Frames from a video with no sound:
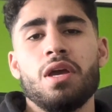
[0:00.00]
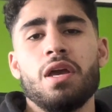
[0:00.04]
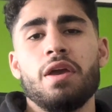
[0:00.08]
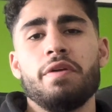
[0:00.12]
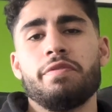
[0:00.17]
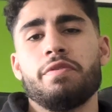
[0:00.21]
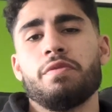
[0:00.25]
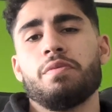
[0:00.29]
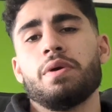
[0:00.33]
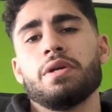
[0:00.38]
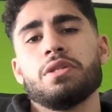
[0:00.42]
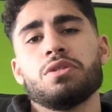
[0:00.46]
if
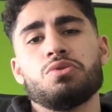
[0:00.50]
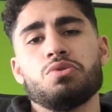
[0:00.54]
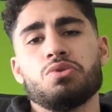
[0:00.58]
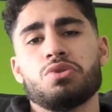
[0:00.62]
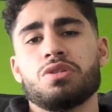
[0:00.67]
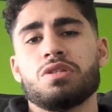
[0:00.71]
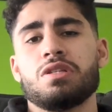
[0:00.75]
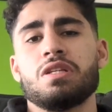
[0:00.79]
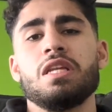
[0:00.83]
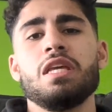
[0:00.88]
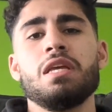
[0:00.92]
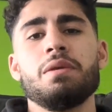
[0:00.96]
you went to
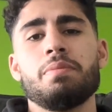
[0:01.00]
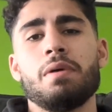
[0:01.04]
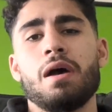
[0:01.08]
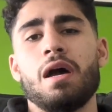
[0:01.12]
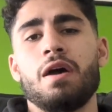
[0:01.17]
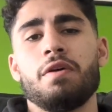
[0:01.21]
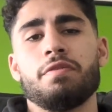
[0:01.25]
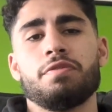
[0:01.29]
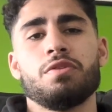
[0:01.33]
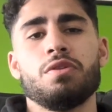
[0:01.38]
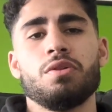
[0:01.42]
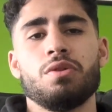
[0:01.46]
sleep
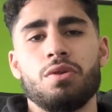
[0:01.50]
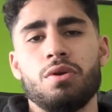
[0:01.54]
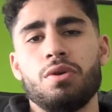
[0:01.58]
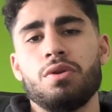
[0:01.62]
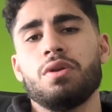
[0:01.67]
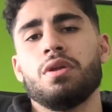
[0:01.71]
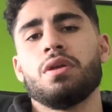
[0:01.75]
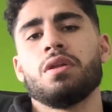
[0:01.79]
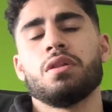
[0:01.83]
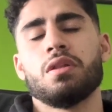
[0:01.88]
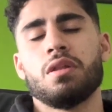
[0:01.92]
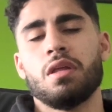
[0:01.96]
after
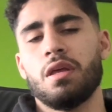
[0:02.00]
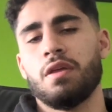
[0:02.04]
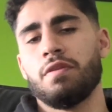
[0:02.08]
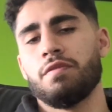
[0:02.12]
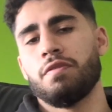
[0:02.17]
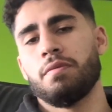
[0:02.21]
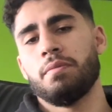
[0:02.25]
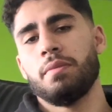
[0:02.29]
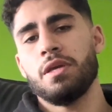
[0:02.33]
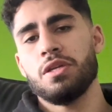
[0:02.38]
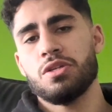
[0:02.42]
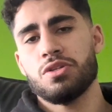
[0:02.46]
learning the
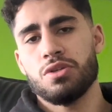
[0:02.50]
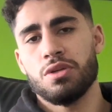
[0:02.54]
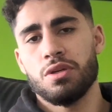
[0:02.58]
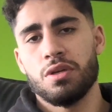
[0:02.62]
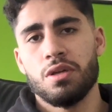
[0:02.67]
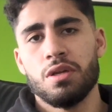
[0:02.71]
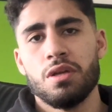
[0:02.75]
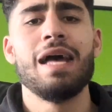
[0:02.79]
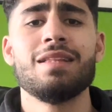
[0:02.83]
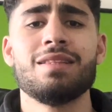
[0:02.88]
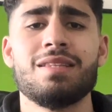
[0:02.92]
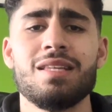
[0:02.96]
information.
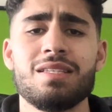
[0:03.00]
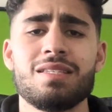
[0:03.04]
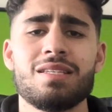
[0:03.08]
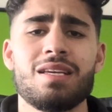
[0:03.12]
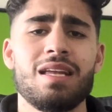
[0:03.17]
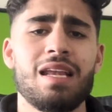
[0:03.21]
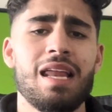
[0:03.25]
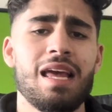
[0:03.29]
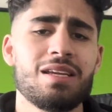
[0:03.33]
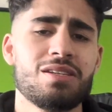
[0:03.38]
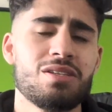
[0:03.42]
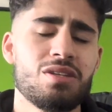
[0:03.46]
And this
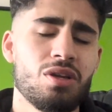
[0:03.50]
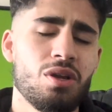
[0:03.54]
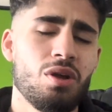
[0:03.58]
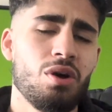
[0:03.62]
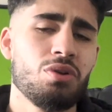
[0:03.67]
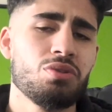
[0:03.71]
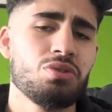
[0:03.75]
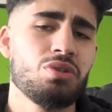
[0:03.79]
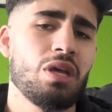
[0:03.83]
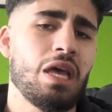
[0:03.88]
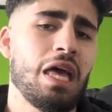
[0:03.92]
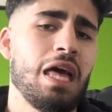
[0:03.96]
can actually
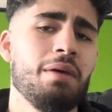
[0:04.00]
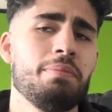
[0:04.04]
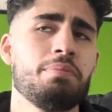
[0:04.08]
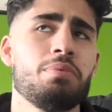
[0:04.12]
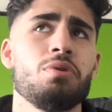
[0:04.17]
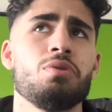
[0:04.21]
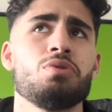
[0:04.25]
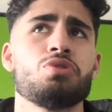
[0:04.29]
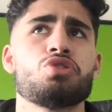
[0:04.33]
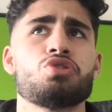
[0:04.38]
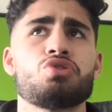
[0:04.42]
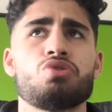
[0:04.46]
also help
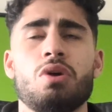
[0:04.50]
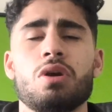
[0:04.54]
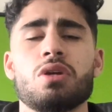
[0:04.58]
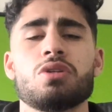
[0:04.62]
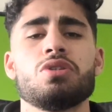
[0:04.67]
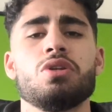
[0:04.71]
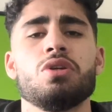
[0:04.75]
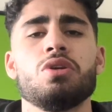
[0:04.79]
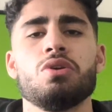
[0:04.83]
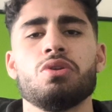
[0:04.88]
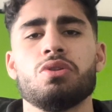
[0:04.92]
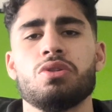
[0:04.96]
you
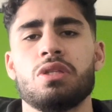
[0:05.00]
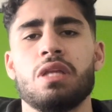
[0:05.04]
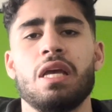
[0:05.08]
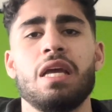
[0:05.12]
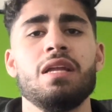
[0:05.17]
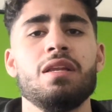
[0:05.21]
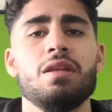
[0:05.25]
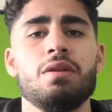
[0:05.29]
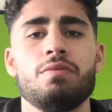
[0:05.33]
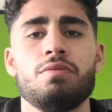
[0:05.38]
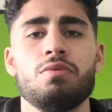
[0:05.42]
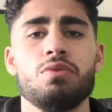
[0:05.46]
structure your
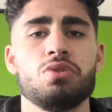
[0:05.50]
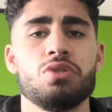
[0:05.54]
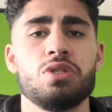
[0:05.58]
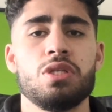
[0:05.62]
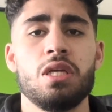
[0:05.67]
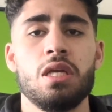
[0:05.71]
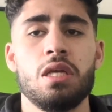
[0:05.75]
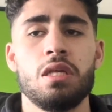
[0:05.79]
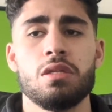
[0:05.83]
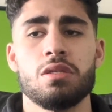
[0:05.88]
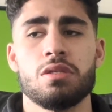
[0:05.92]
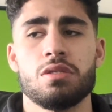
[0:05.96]
daily
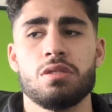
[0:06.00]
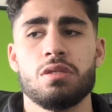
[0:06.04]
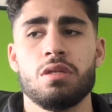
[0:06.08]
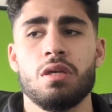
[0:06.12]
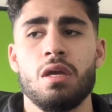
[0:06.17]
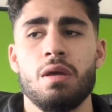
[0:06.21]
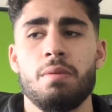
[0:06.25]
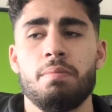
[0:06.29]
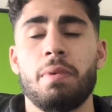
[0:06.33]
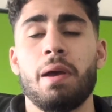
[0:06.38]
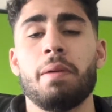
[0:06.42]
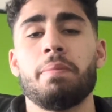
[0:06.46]
routines
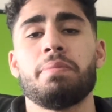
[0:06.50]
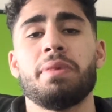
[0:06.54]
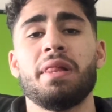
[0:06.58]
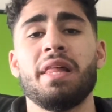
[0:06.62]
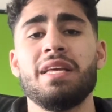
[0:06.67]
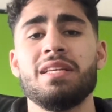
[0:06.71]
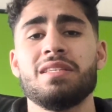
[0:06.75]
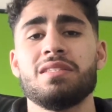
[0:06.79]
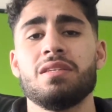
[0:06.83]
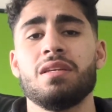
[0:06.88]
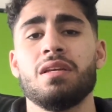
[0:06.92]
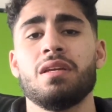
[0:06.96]
by
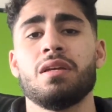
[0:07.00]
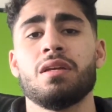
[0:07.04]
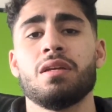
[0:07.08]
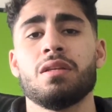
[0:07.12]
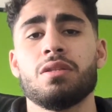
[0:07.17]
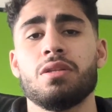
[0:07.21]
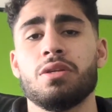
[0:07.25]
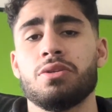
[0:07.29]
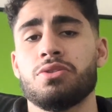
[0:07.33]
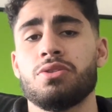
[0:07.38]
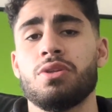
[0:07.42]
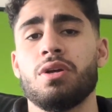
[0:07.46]
placing
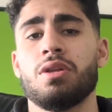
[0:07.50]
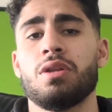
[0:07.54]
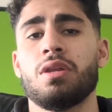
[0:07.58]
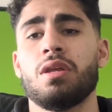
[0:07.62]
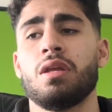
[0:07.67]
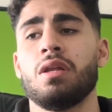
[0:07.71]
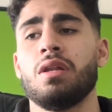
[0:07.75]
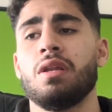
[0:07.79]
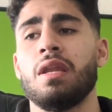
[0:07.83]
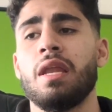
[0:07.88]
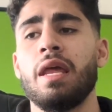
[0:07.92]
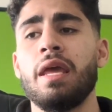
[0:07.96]
the
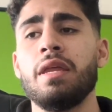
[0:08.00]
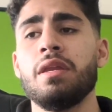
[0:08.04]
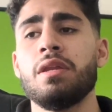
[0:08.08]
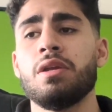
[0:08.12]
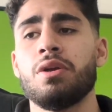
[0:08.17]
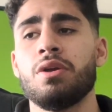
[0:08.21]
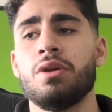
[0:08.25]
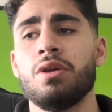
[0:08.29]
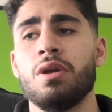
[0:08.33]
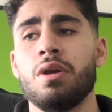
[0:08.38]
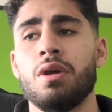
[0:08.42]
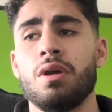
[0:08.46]
studying
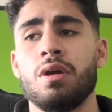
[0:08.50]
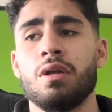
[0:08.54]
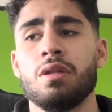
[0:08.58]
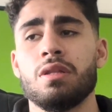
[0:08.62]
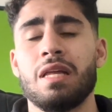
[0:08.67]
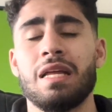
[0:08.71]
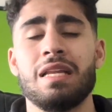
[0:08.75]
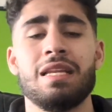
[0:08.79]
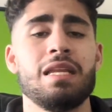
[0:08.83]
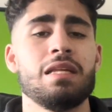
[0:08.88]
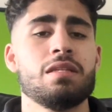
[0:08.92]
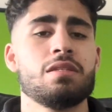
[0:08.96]
later
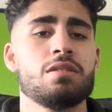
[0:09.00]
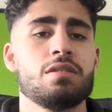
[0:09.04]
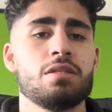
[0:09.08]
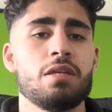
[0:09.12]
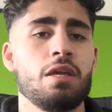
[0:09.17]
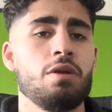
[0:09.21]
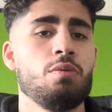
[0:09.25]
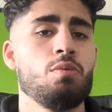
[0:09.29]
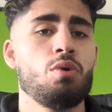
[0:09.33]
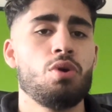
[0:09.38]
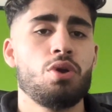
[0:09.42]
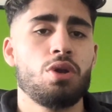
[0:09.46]
than, let's
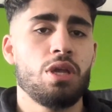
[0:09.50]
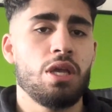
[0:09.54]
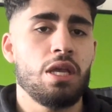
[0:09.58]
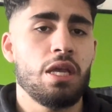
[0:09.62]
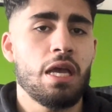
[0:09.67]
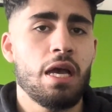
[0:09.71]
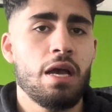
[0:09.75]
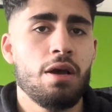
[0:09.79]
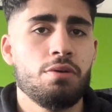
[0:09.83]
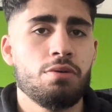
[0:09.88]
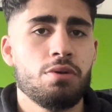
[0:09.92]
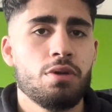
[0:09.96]
say, working
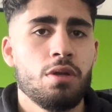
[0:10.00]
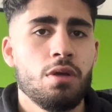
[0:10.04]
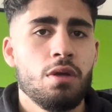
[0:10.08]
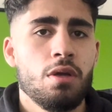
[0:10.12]
out.